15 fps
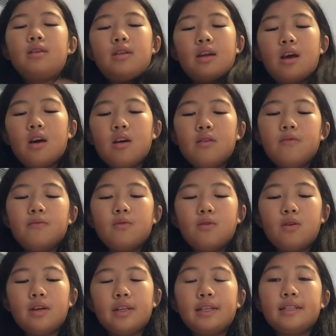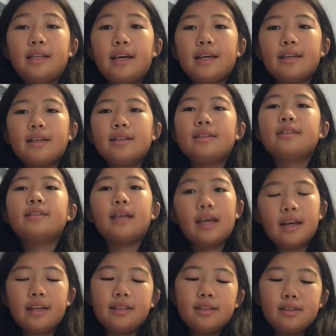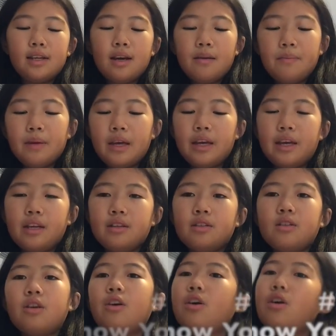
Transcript: now for the second step is